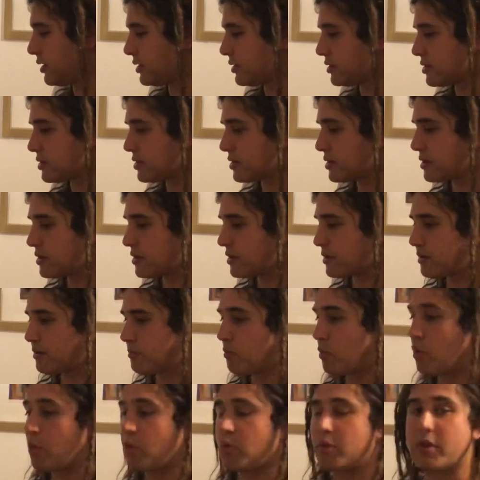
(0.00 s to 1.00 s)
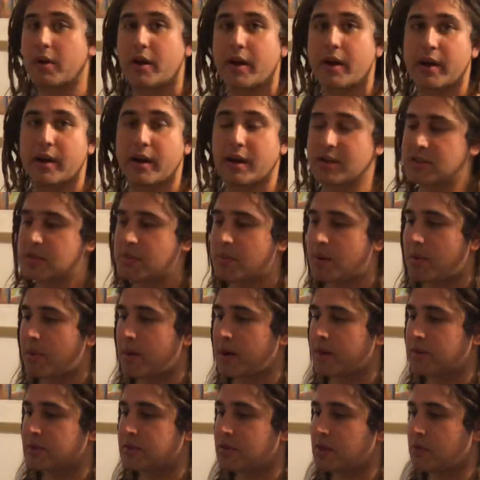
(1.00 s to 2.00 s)
this more than I get asked about
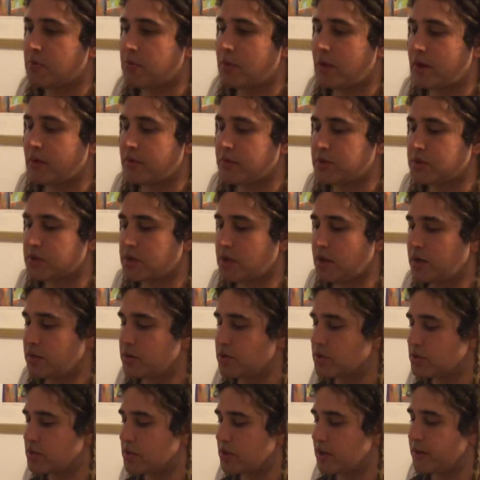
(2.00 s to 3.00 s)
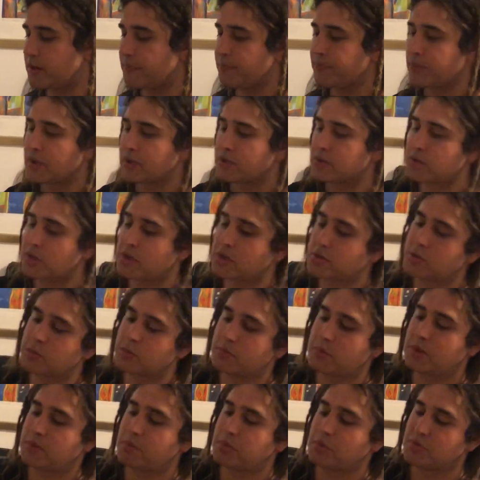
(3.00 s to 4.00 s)
my guitar playing, which is kind of interesting. So this
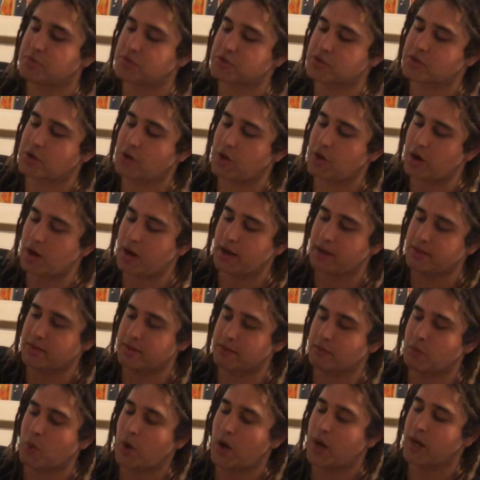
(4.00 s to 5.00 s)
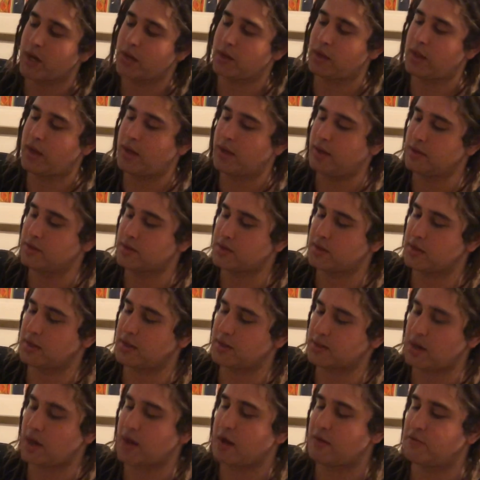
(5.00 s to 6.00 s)
will be the blue sky and the white cloud. So
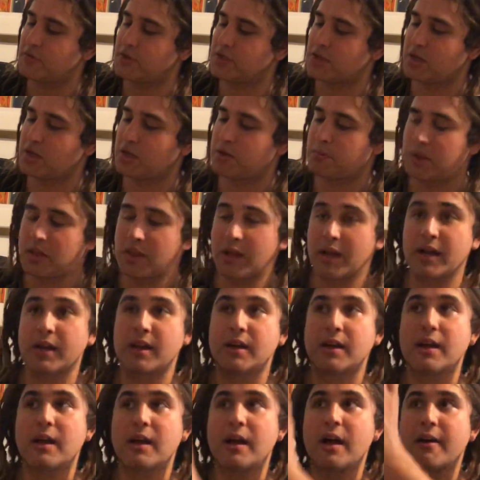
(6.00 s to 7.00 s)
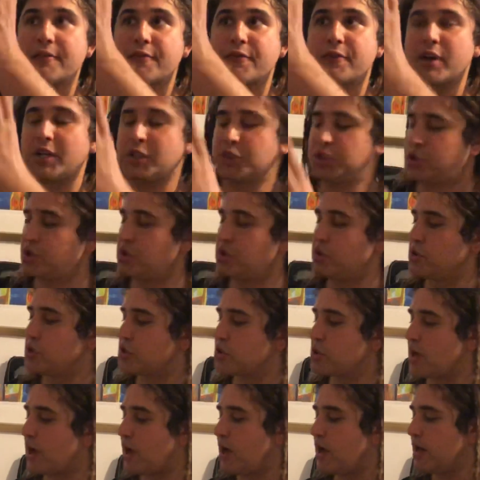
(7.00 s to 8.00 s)
this half is going to be like a fresh new
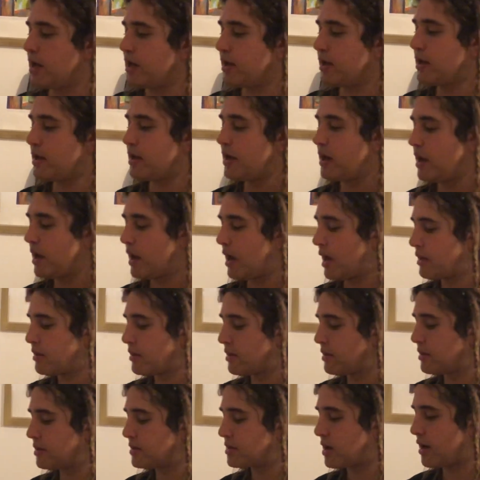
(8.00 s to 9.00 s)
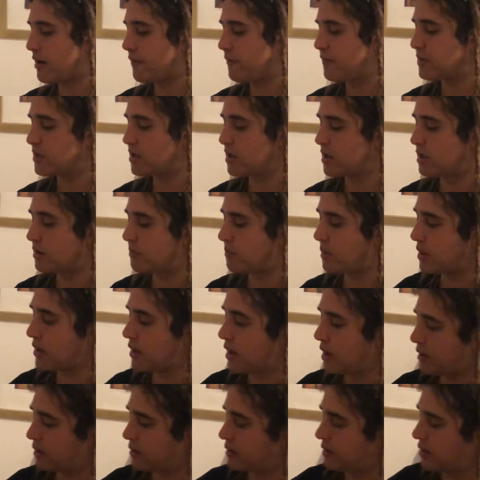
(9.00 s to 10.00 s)
start. And then this half is going to be
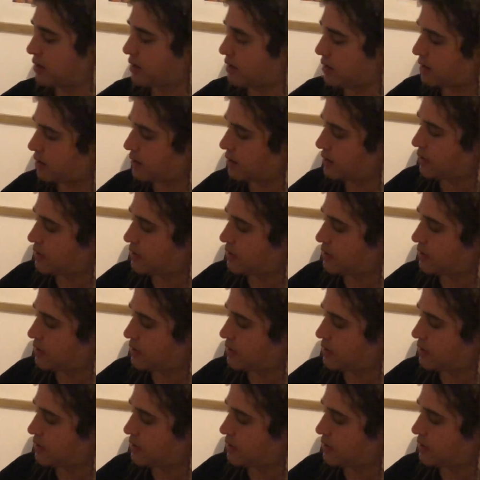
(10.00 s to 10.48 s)
like the, uh,